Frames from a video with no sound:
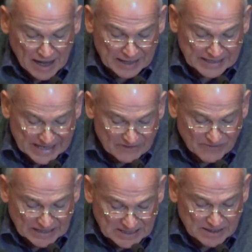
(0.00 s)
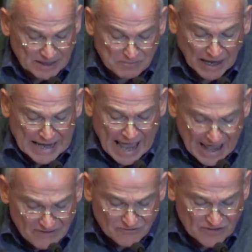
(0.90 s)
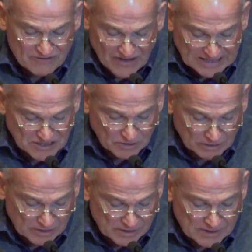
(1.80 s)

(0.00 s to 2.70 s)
leave it by every vessel,